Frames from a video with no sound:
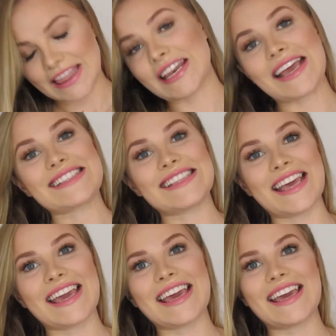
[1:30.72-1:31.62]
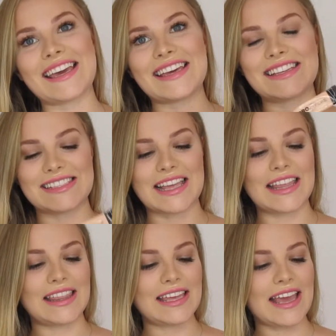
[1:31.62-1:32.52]
The next thing is
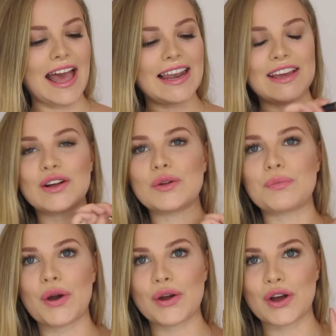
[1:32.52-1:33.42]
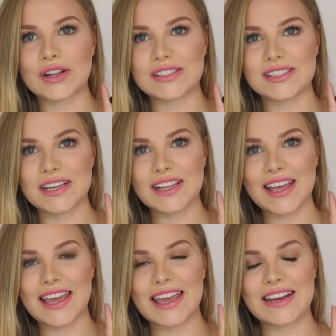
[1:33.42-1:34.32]
the LA Girl Pro
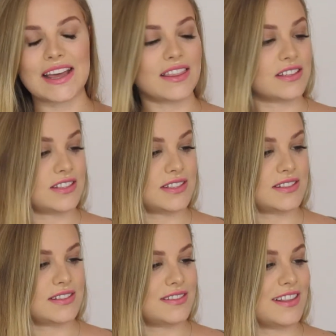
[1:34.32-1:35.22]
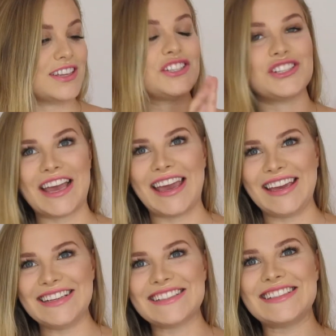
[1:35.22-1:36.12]
Conceal in the
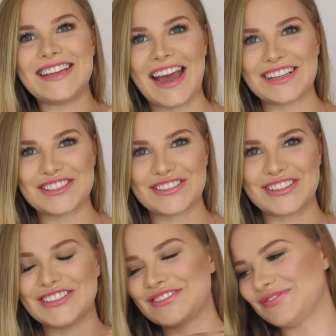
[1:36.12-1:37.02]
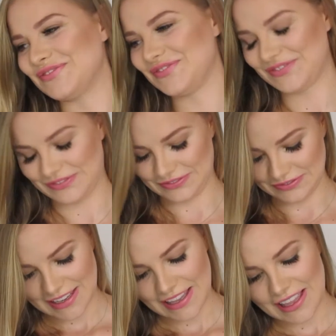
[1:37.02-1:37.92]
shade Natural.
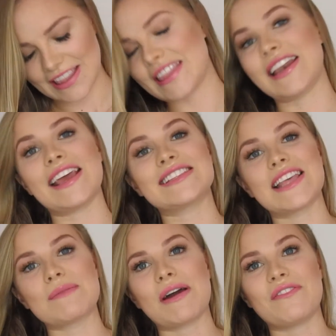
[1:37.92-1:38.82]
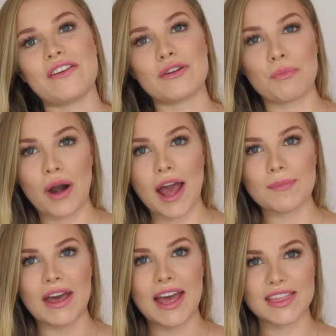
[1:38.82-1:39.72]
The next thing, my favorite
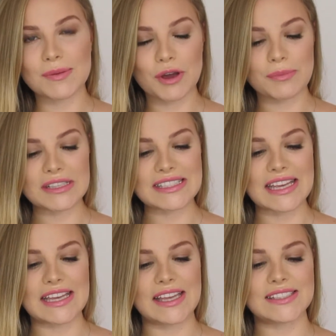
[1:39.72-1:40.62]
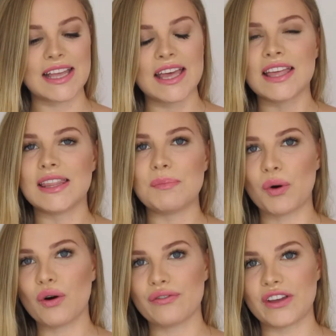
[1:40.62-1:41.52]
primer at the moment, is the
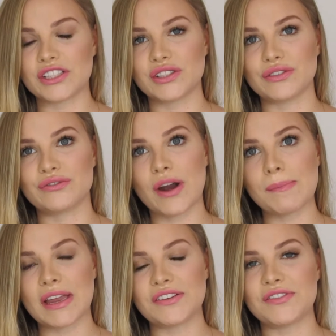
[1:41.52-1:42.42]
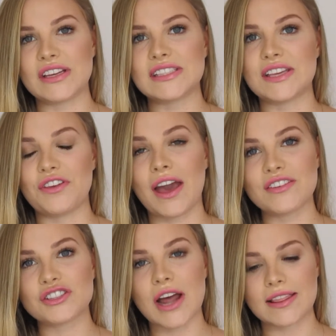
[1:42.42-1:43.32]
Porefessional from Benefit. If you
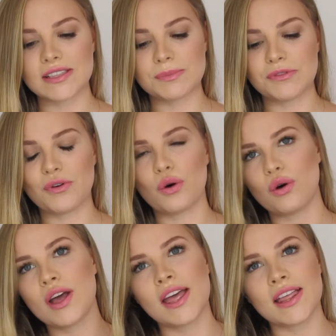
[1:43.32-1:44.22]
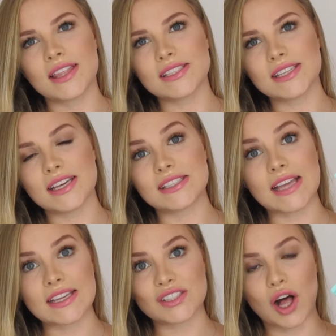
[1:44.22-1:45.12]
haven't tried this before, this is
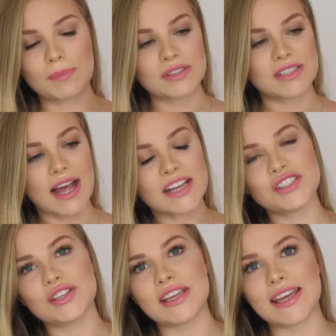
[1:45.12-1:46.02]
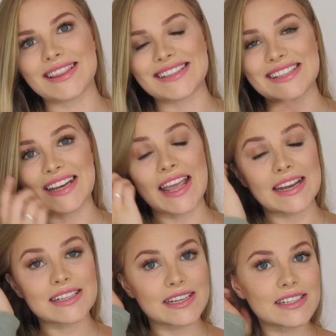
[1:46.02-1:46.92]
a sample size. You can get this at
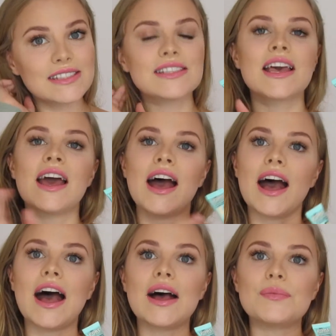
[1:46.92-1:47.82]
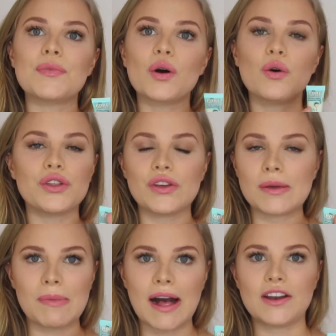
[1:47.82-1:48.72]
Edgar's, or you
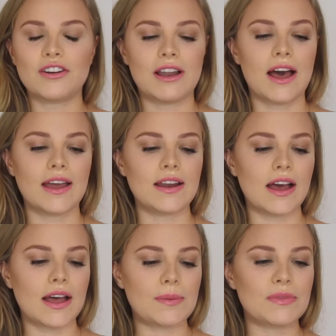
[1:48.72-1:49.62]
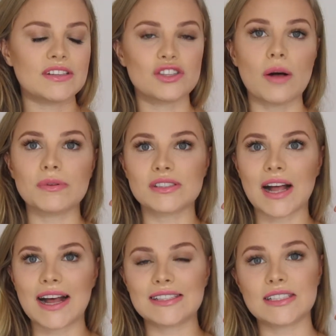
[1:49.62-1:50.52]
can buy it online. The sample
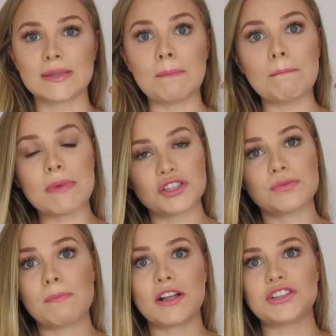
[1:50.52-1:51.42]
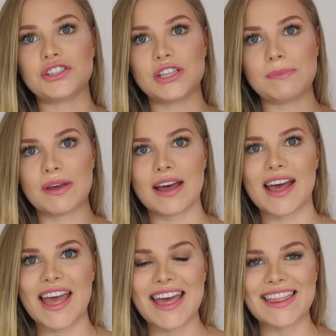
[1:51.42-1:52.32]
size is much cheaper
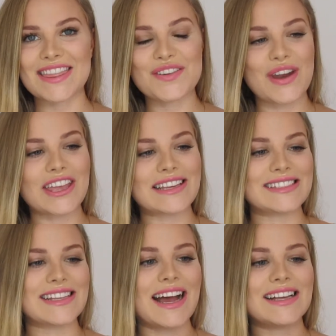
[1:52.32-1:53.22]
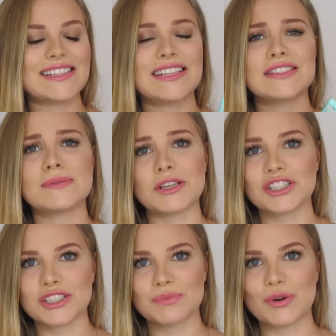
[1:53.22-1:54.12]
than the regular size, and it's much
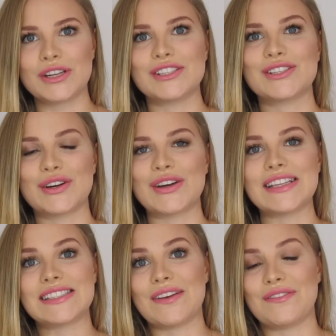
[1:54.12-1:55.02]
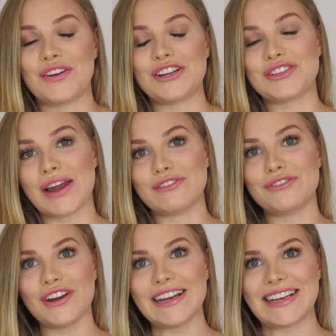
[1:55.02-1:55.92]
smaller, so it's very travel
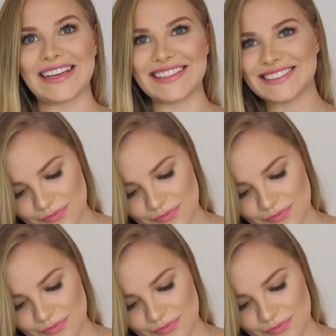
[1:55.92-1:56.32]
friendly.